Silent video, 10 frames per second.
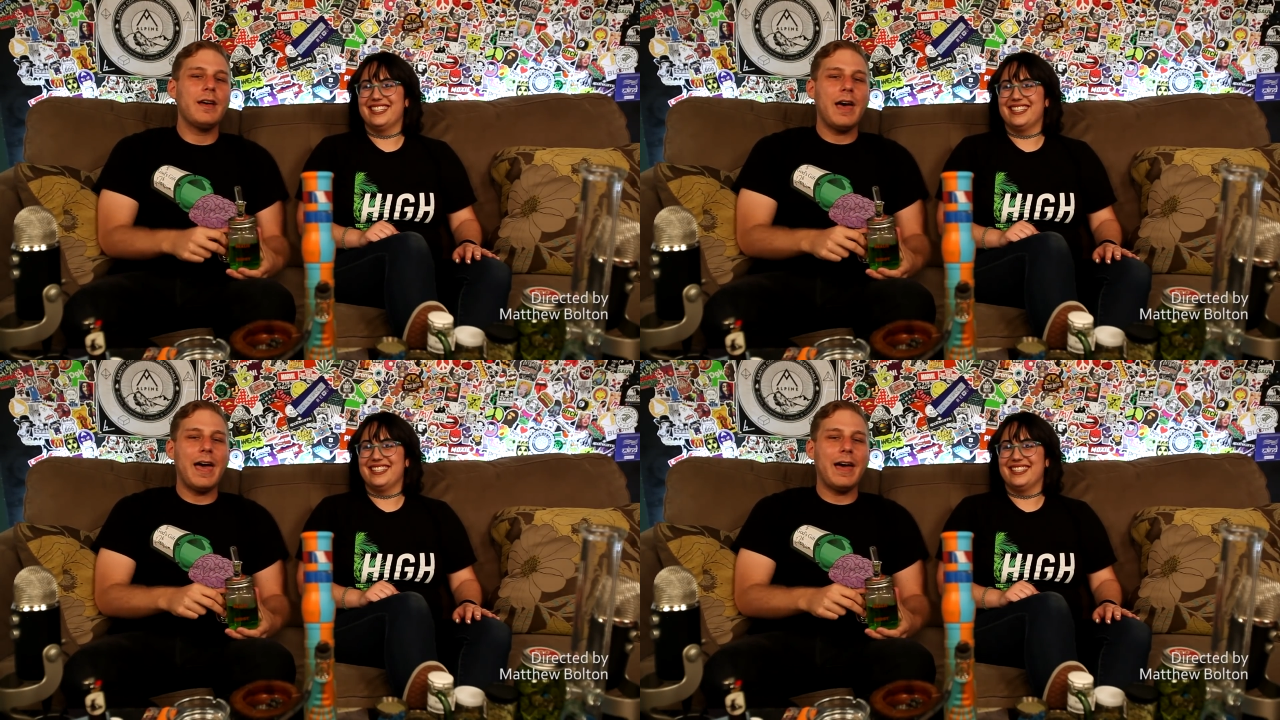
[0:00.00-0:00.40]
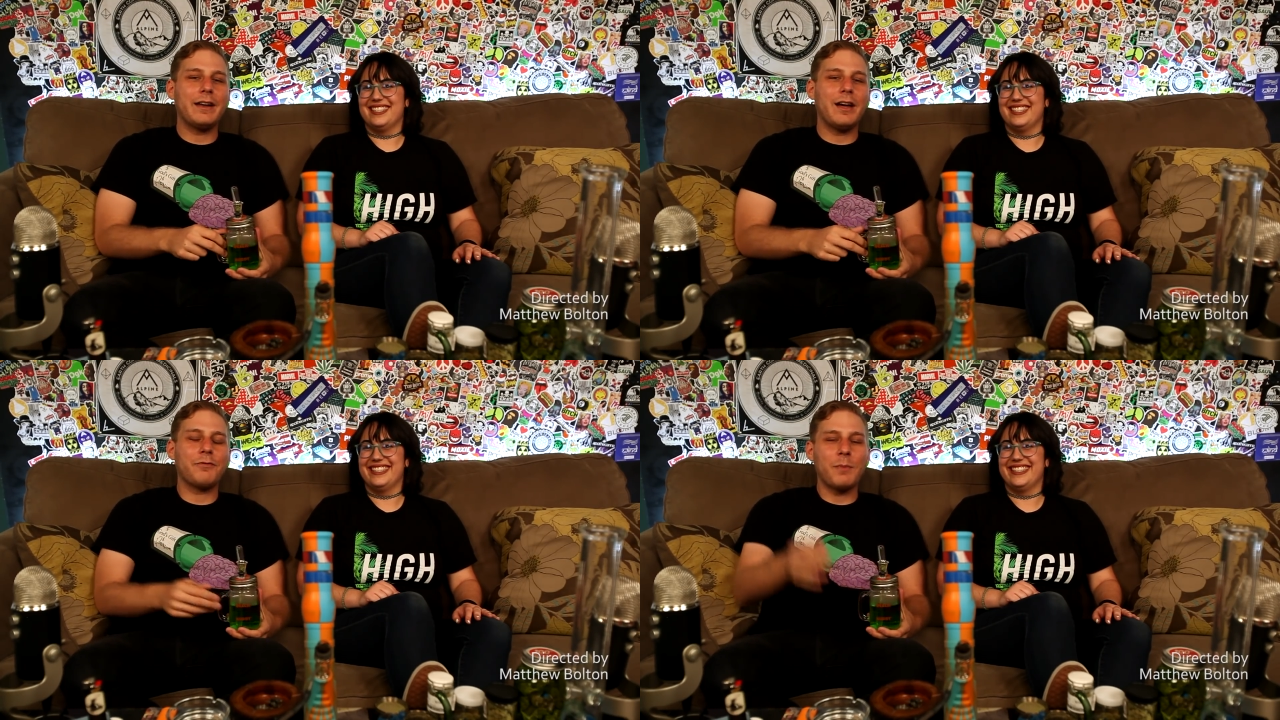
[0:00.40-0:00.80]
Speaker 1: and uh,
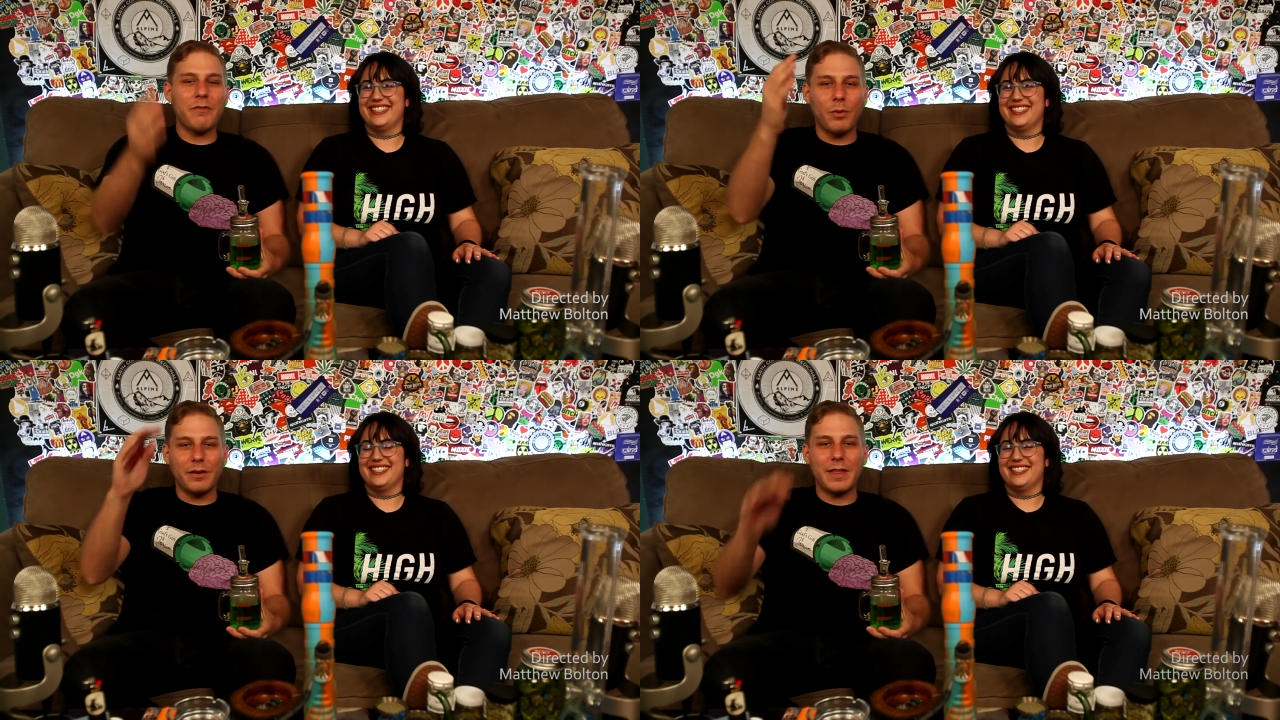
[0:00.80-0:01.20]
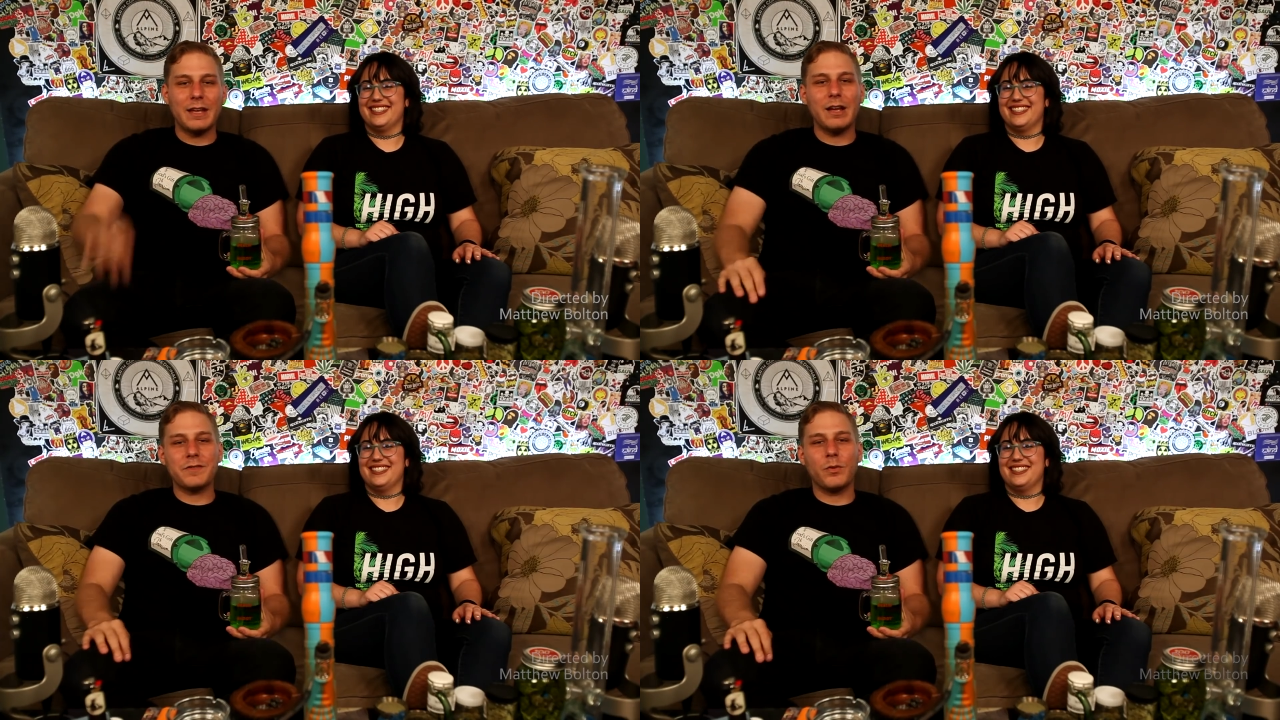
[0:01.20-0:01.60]
from everyone, thank you guys
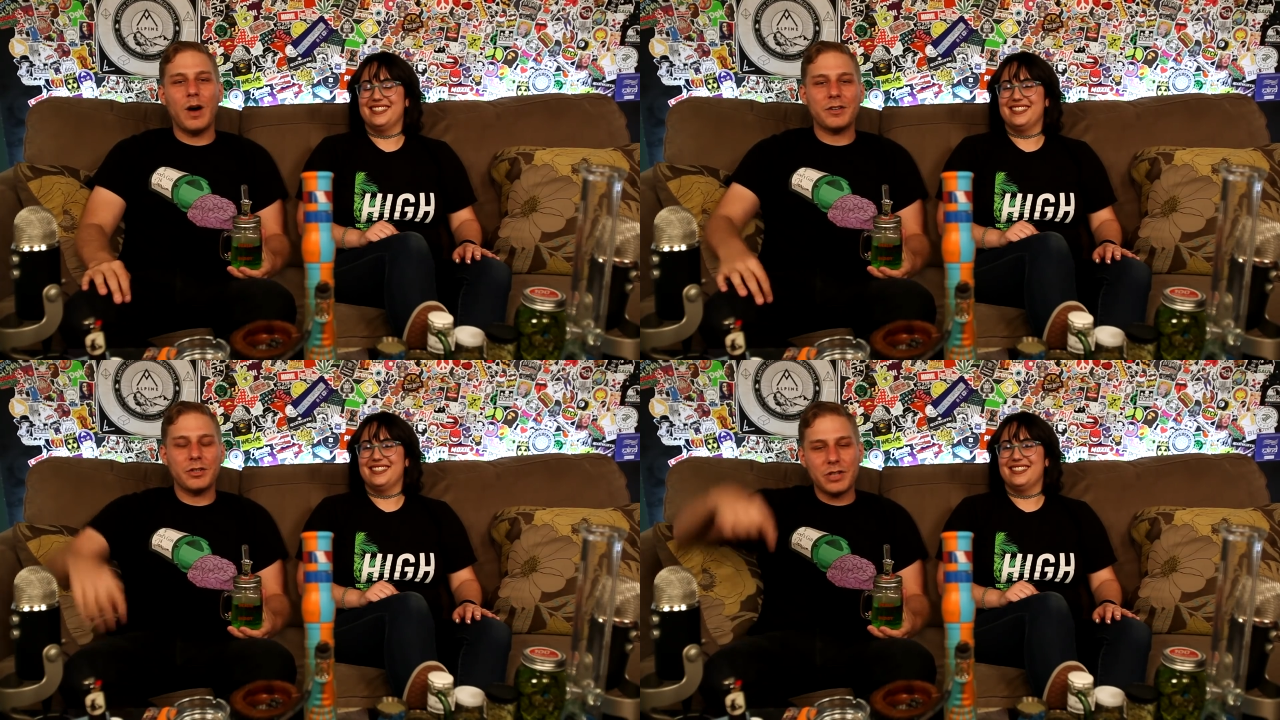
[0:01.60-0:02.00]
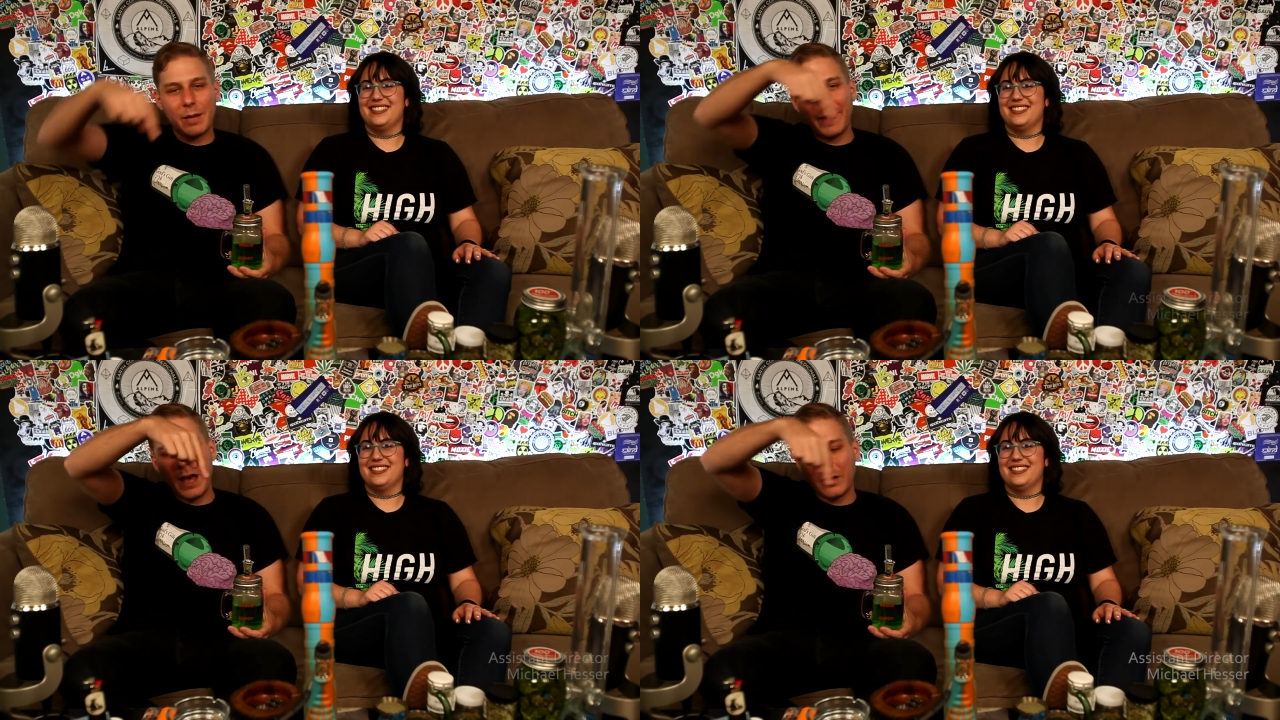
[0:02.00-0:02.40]
for watching. Check me
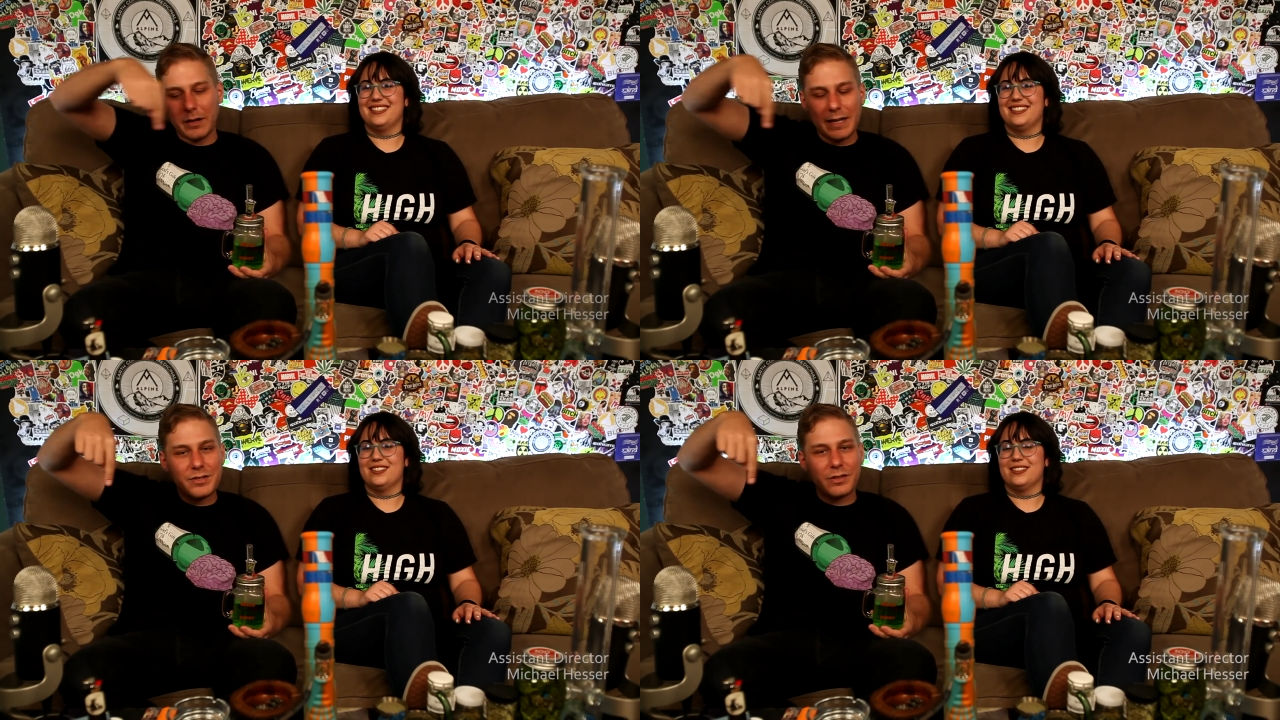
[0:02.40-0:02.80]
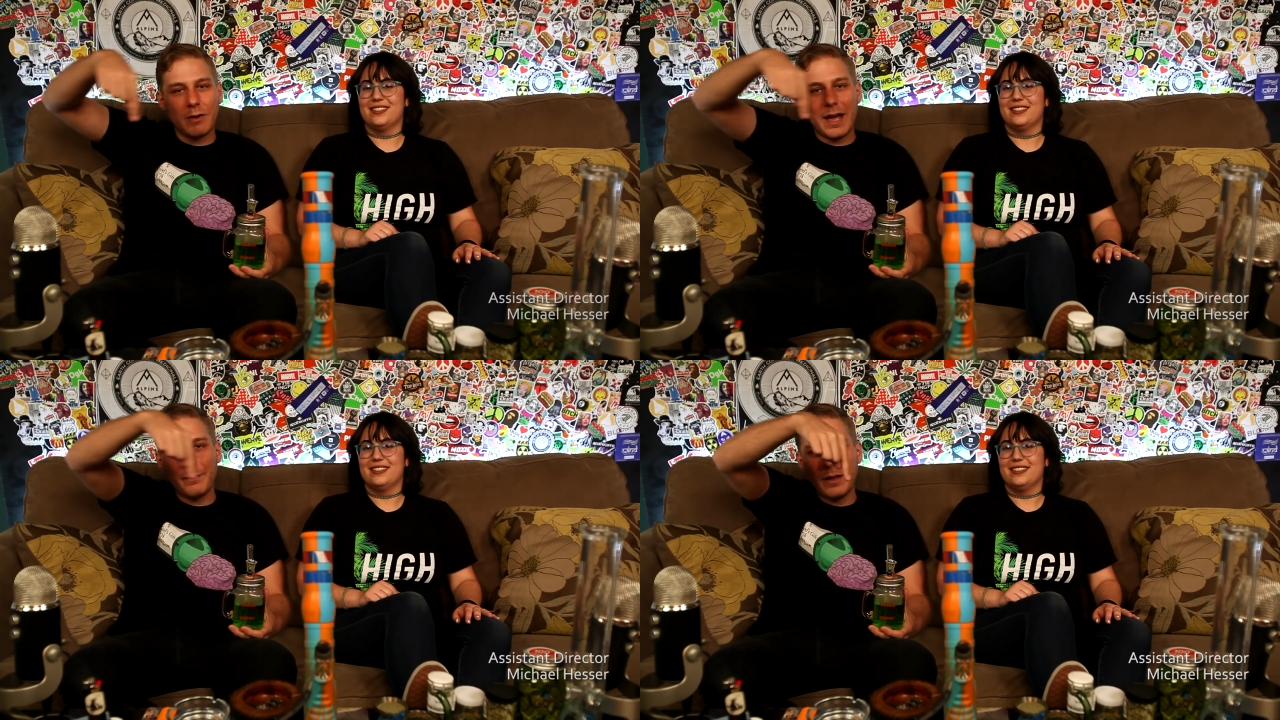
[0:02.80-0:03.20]
out on Instagram